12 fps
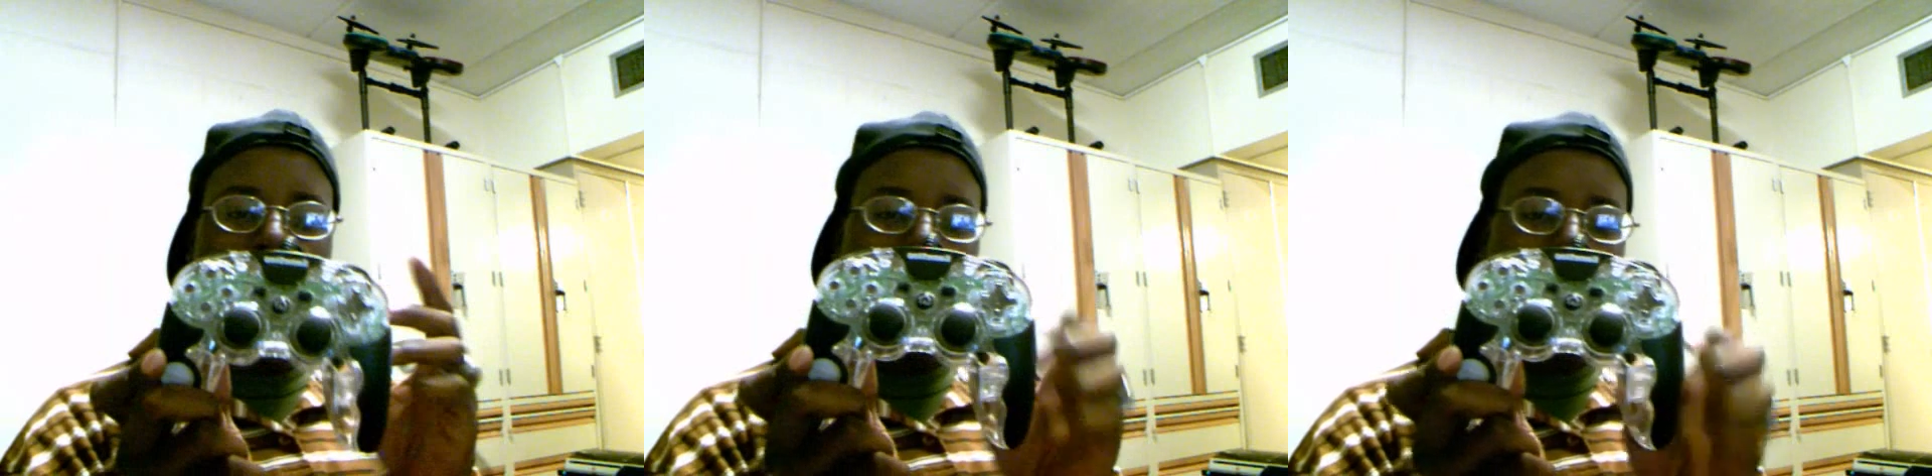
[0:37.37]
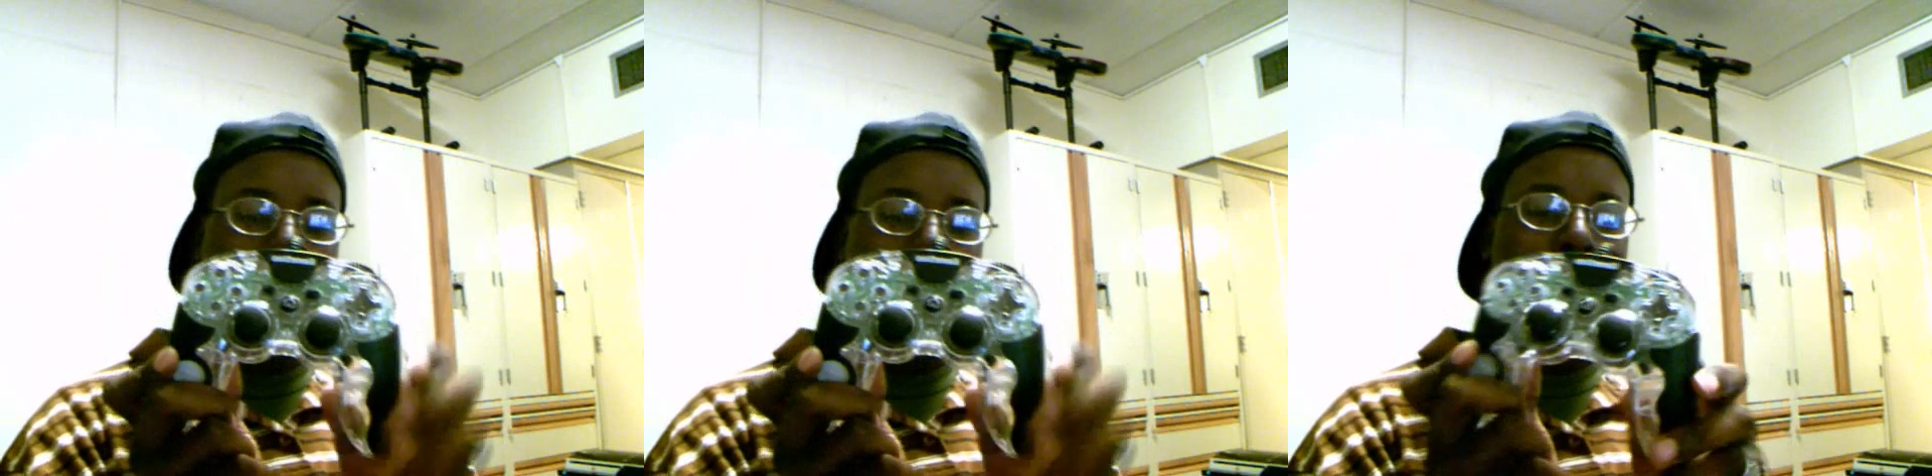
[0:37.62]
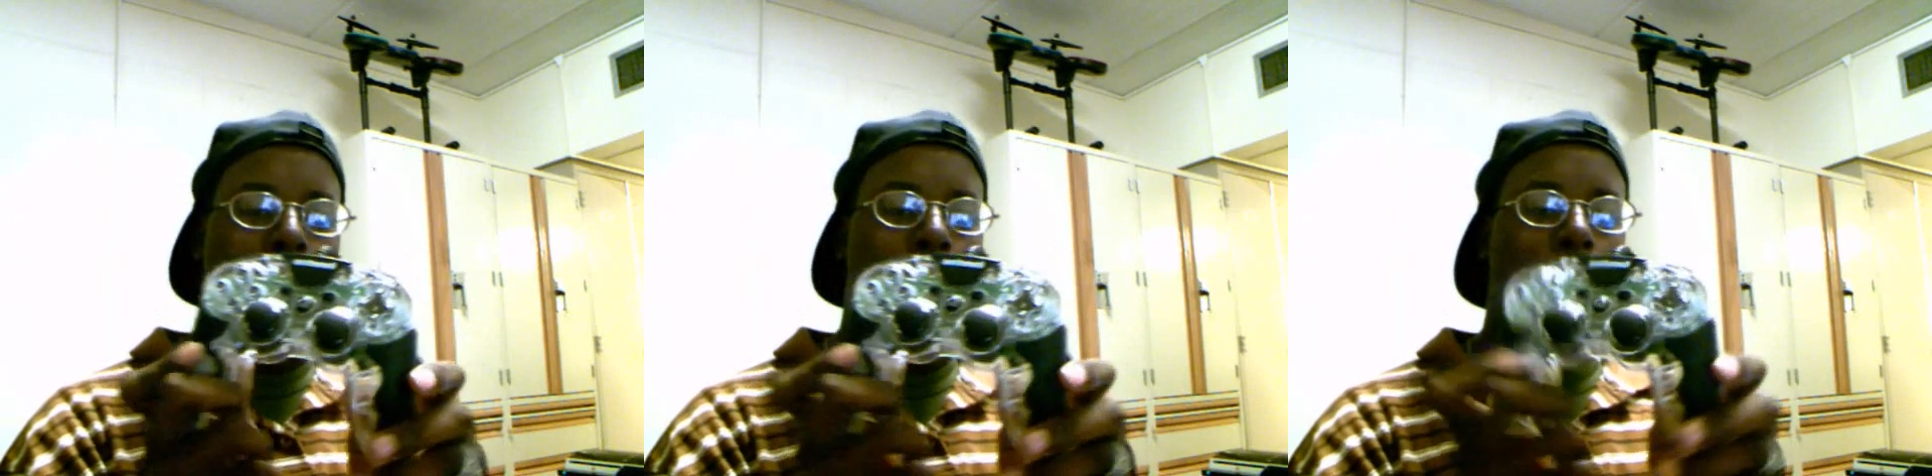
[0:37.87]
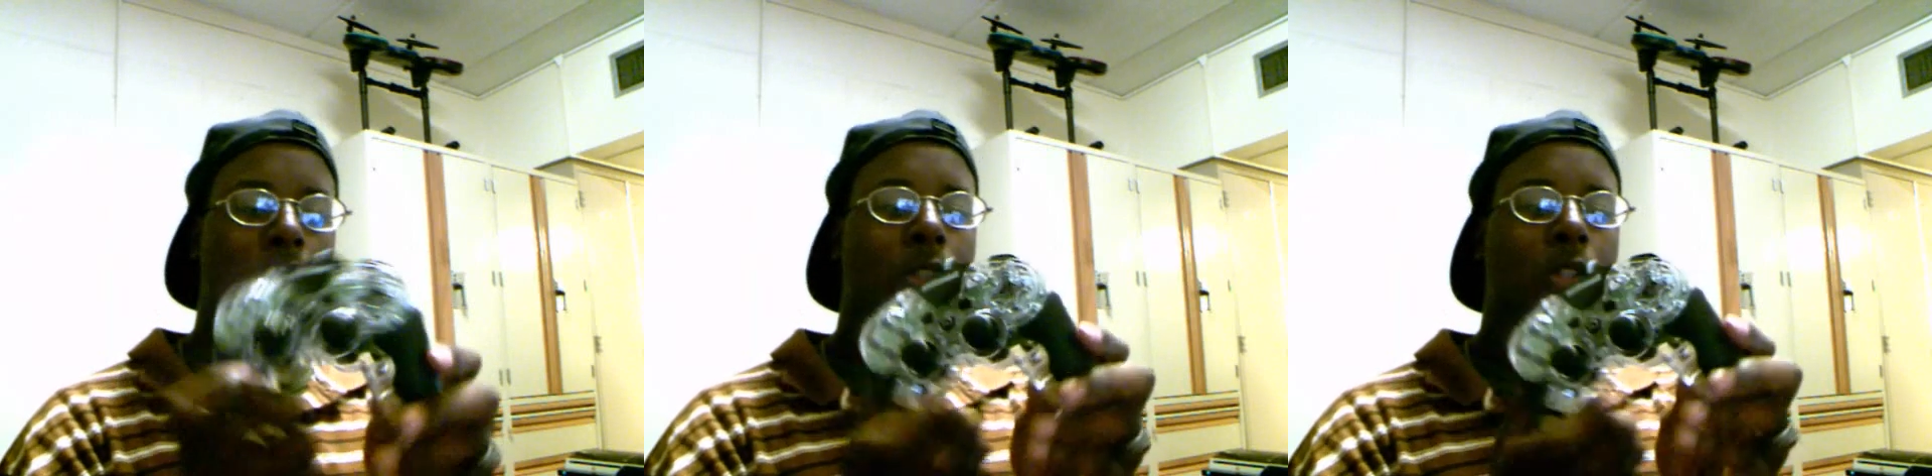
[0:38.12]
and I'm
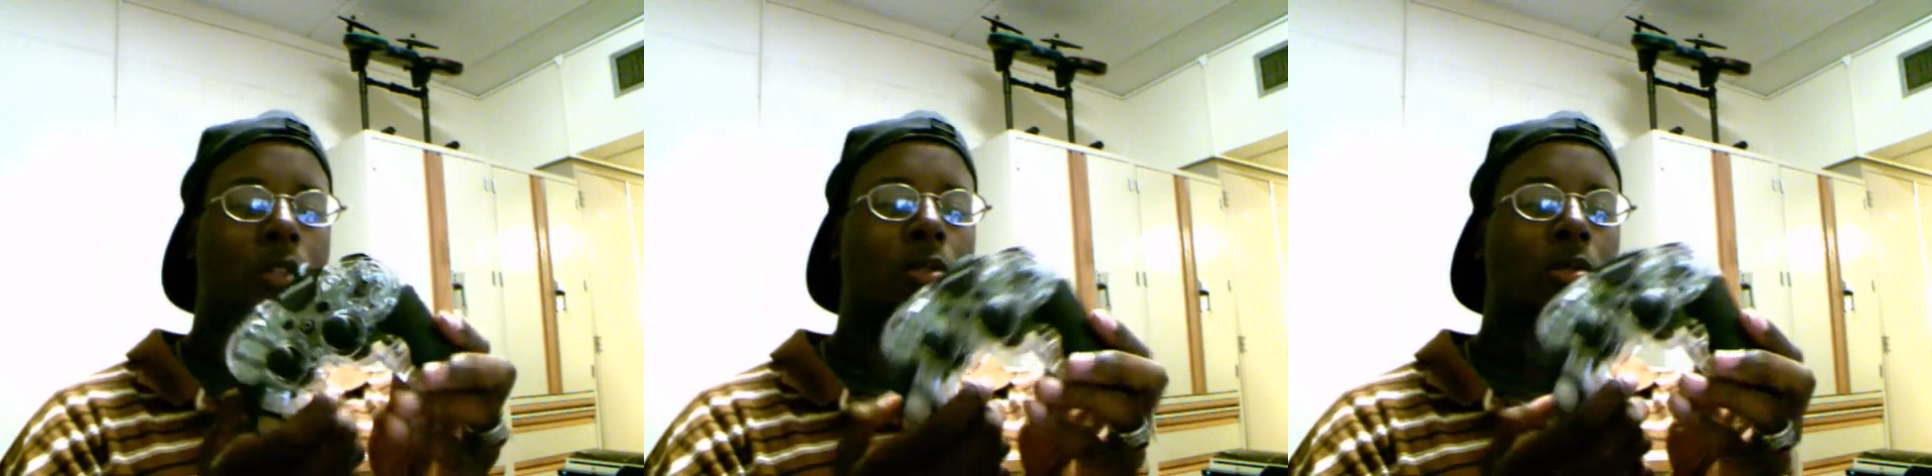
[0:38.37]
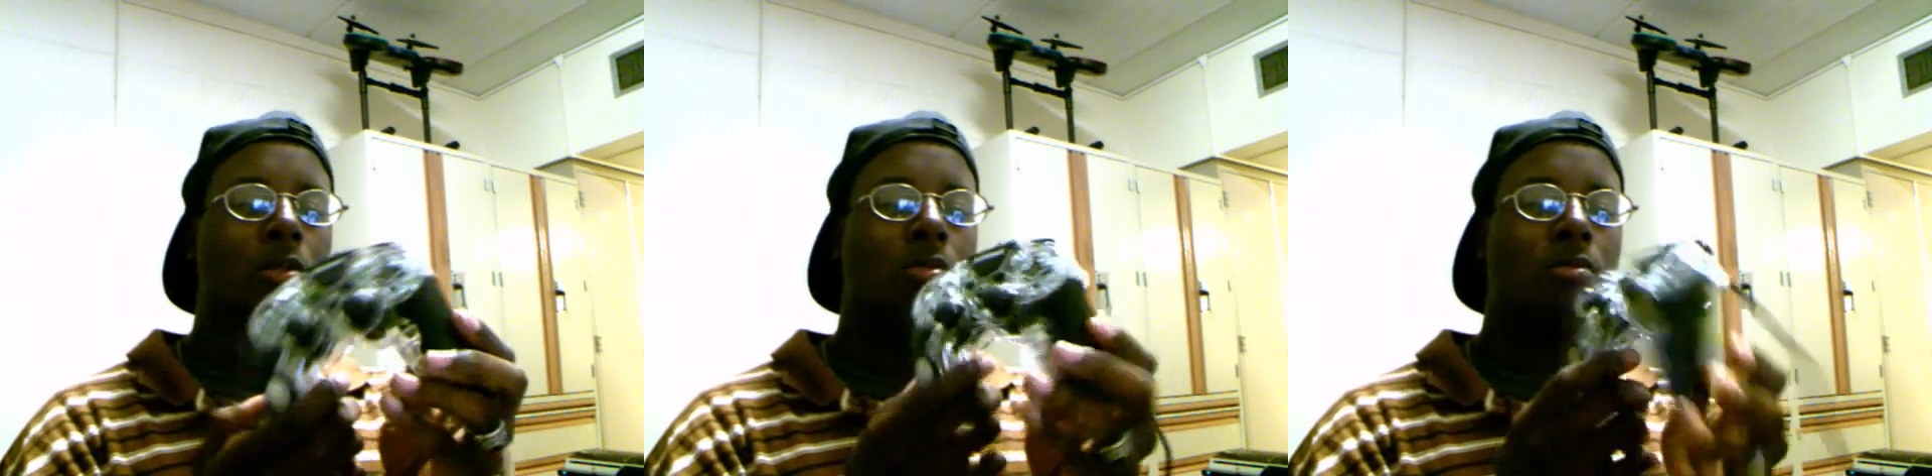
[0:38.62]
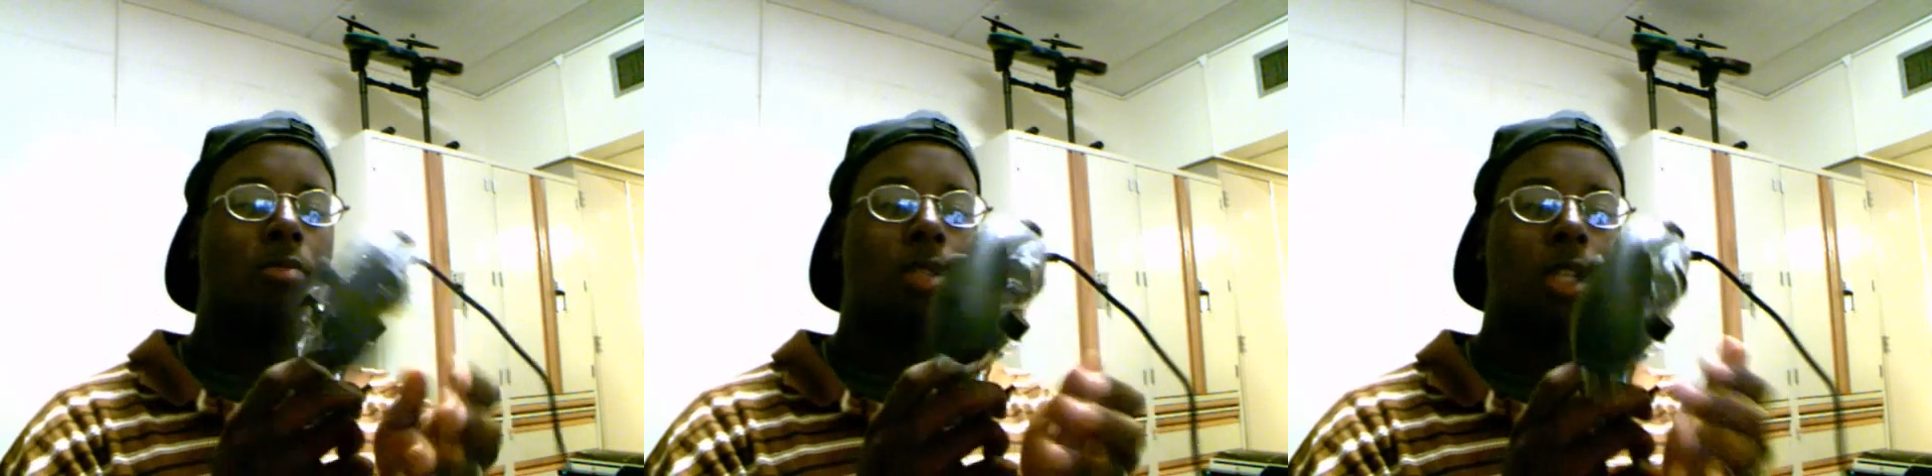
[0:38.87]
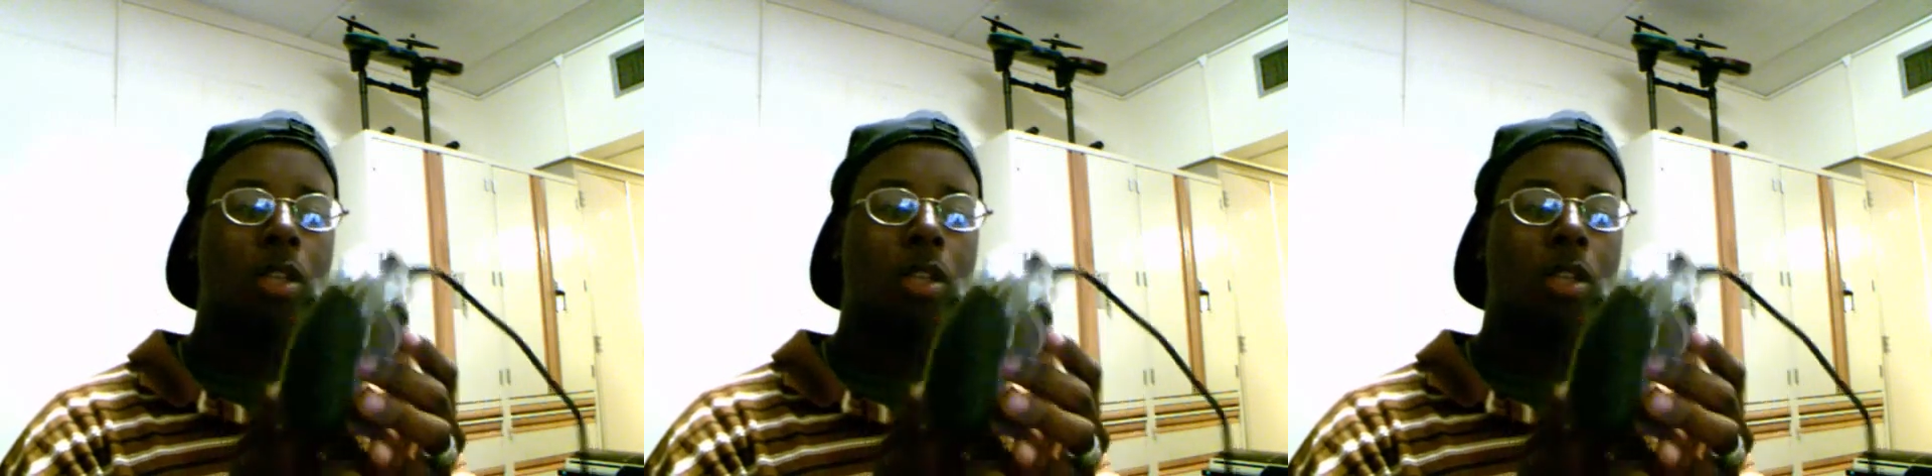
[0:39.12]
going to tell